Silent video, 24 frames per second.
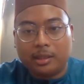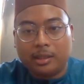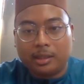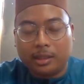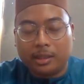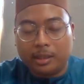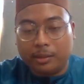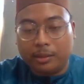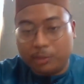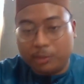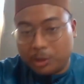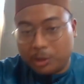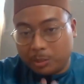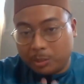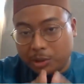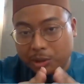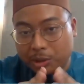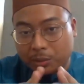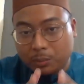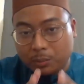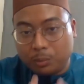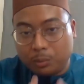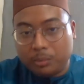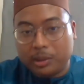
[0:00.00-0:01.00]
okay, which means
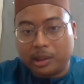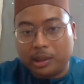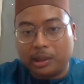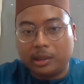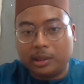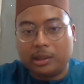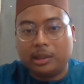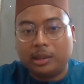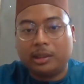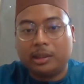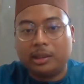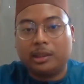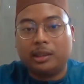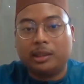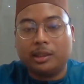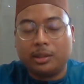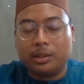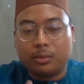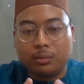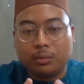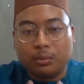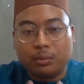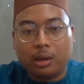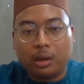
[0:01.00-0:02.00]
woman, a
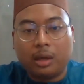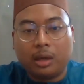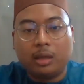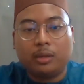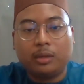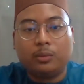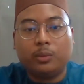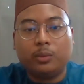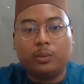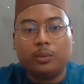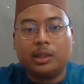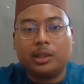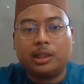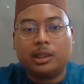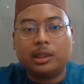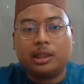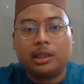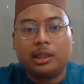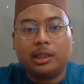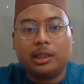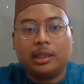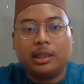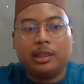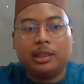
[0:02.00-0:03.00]
surah which
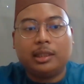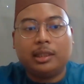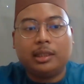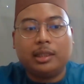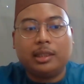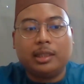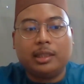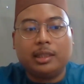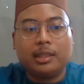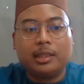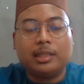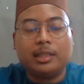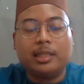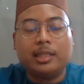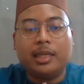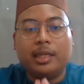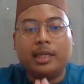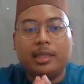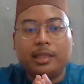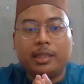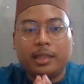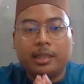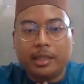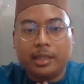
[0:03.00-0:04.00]
is
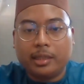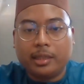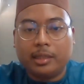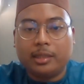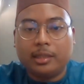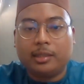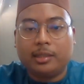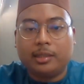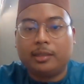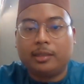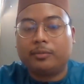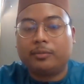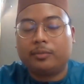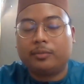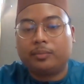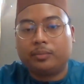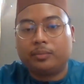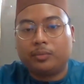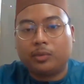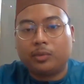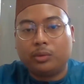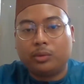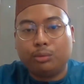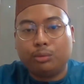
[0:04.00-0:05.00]
dedicated
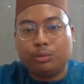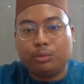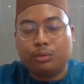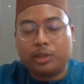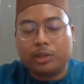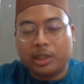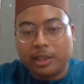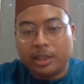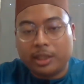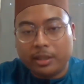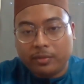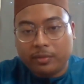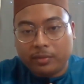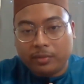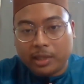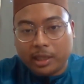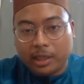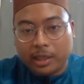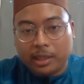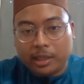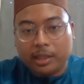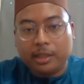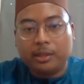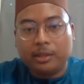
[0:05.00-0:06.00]
to
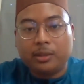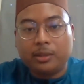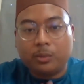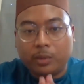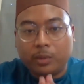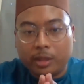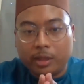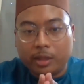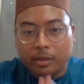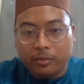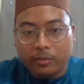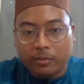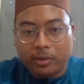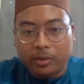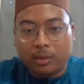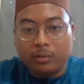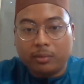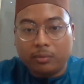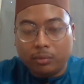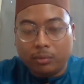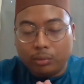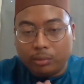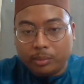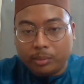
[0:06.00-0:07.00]
safeguarding the welfare
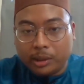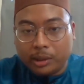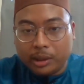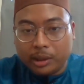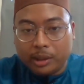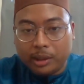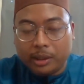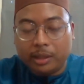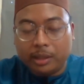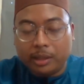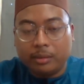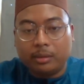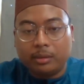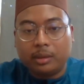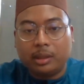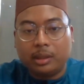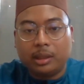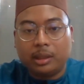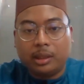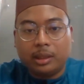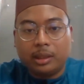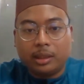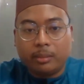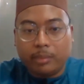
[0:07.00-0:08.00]
of women in
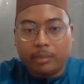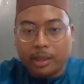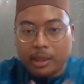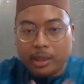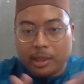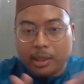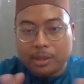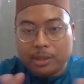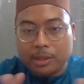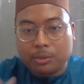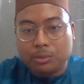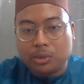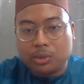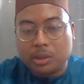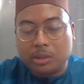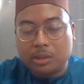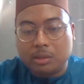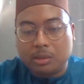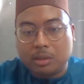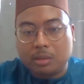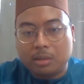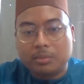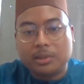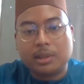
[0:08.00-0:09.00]
many social
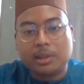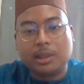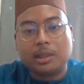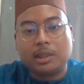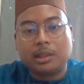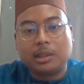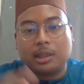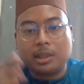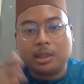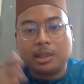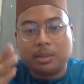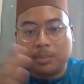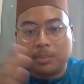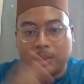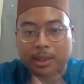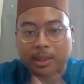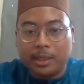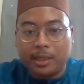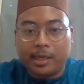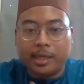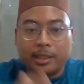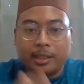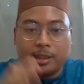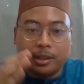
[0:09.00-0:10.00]
norms such as
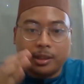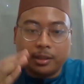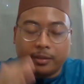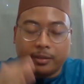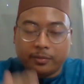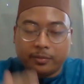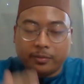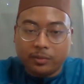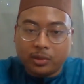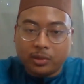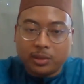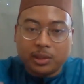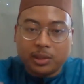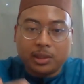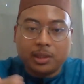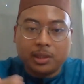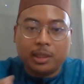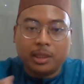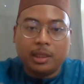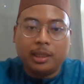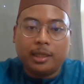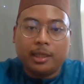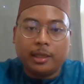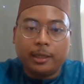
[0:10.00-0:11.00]
marriage and divorce,
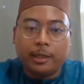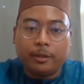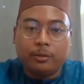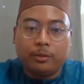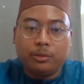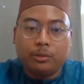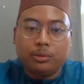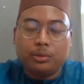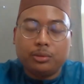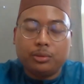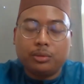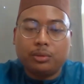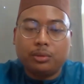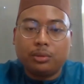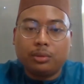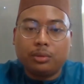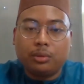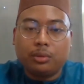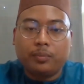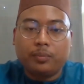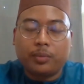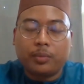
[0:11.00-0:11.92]
and also